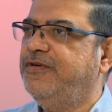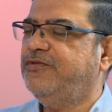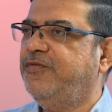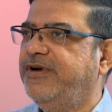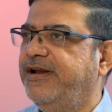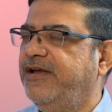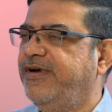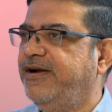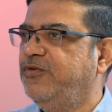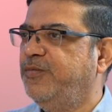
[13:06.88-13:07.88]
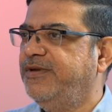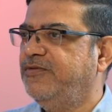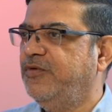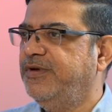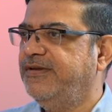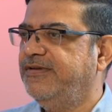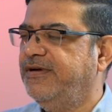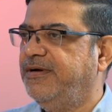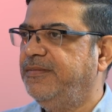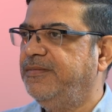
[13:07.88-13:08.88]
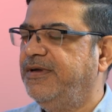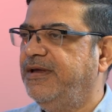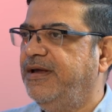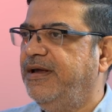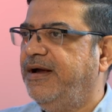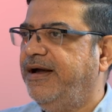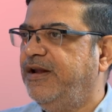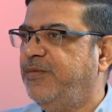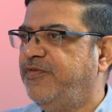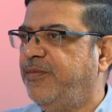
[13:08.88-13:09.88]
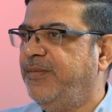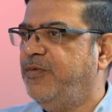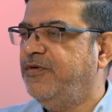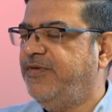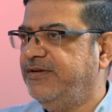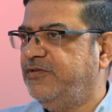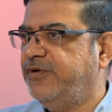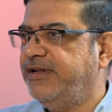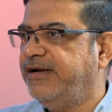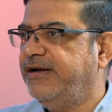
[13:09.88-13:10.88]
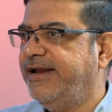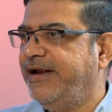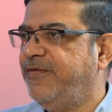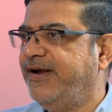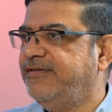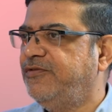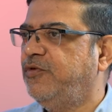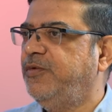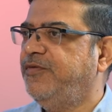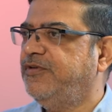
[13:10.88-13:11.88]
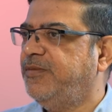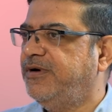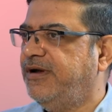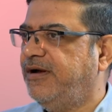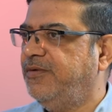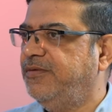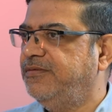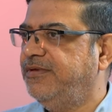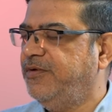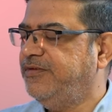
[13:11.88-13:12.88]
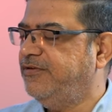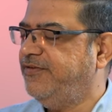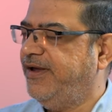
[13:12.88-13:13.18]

worst of it, and I've had so many stories. Um, I remember for my book, one story that an advisor told me was about how there was this